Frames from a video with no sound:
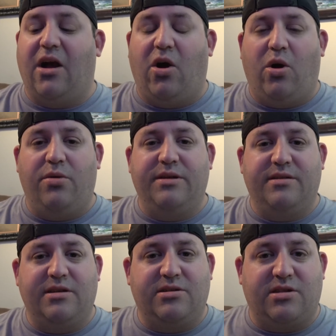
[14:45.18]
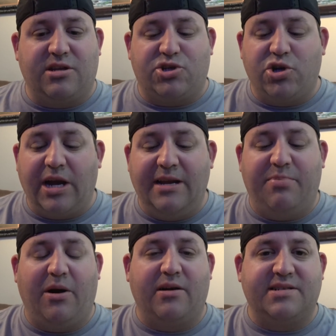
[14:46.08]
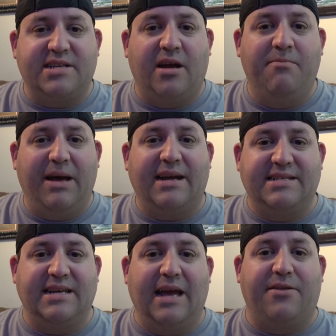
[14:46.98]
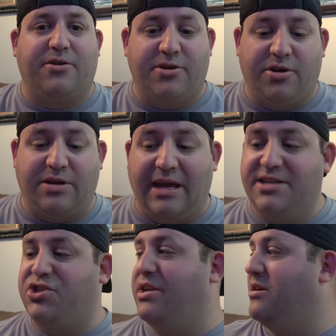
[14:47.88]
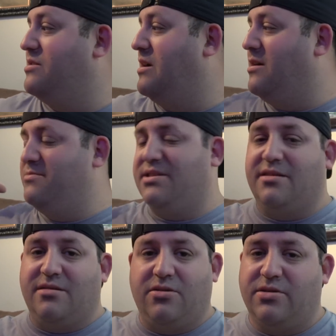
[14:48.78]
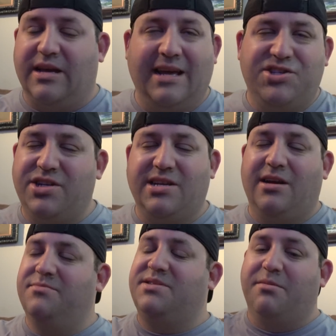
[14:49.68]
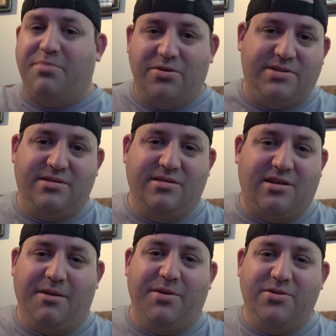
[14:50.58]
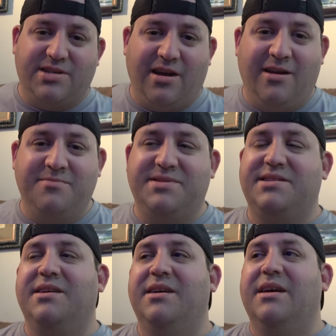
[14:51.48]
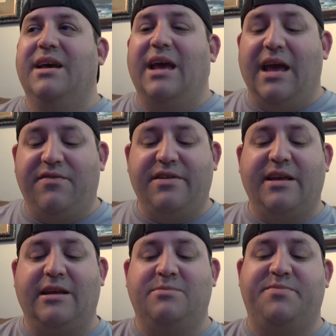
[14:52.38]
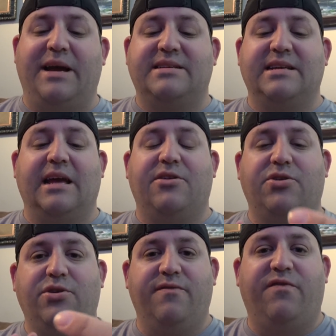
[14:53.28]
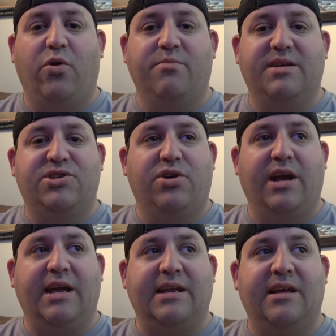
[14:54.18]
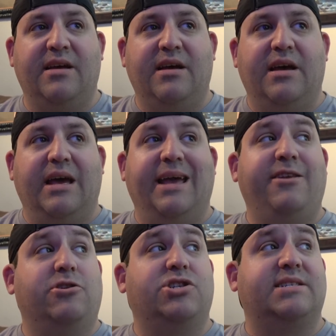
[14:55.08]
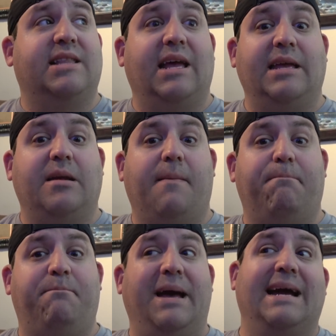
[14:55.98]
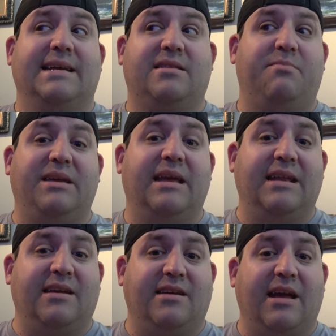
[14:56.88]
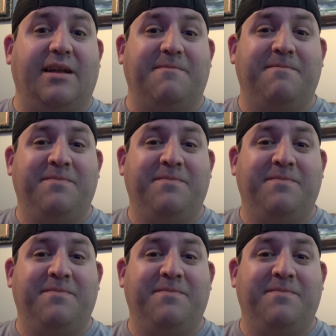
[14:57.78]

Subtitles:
All the train parts come back together. You know, the engineer comes, the engine comes, the caboose comes. Everything comes back together. You form the train, and you're just like back at the beginning again.